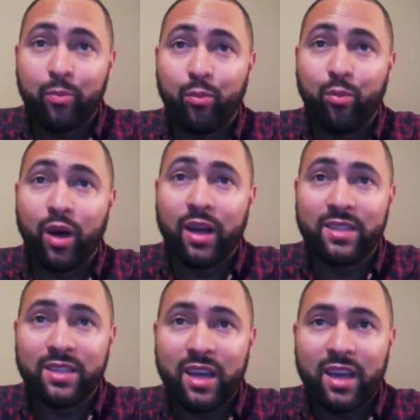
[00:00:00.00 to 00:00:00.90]

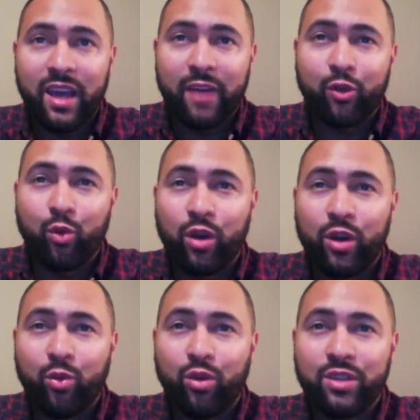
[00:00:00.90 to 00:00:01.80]
But you have to
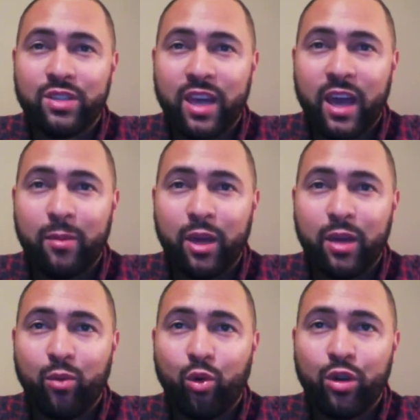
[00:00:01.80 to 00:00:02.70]
wonder, will this game
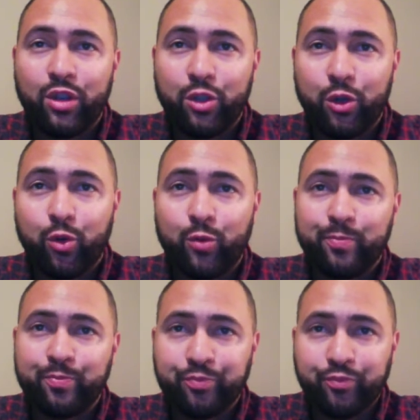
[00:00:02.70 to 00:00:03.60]
mean more to
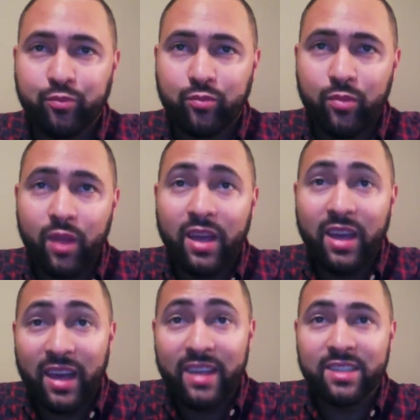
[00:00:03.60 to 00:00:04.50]

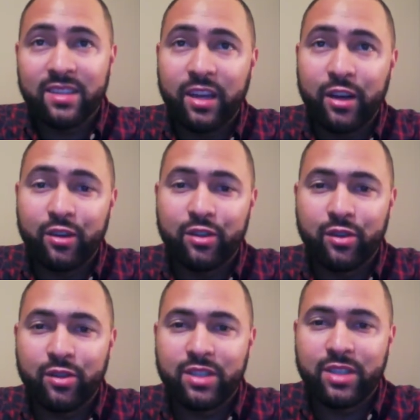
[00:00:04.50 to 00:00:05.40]
Kent than
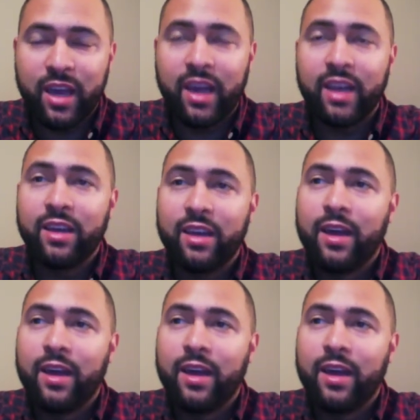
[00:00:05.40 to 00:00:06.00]
Arizona State?